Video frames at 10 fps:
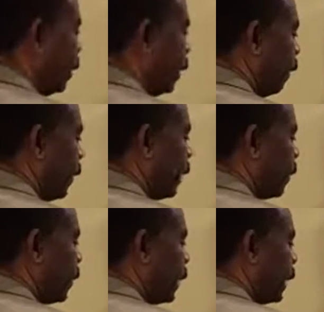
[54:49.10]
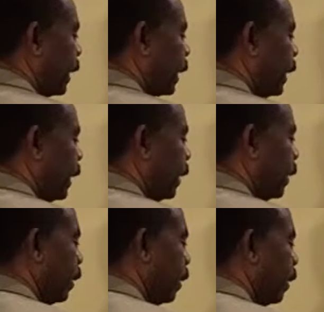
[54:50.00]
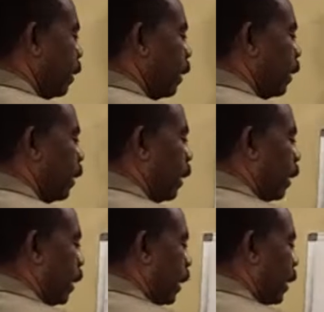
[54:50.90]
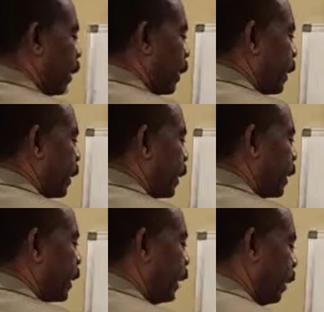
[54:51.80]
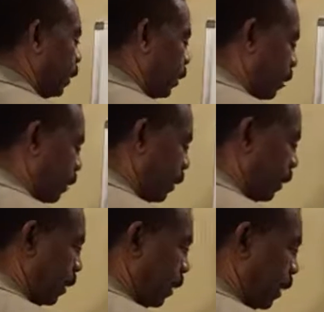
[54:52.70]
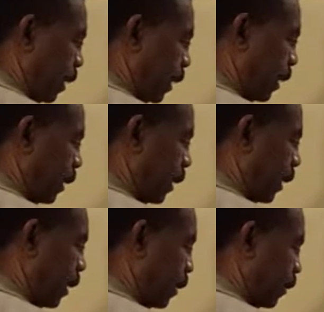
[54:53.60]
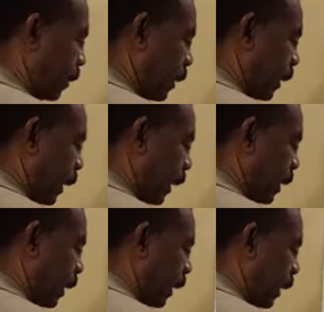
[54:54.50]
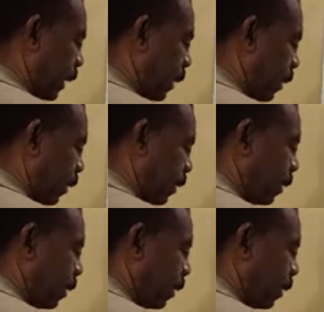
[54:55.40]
So if this was 16, and this was 16, and so this was 18.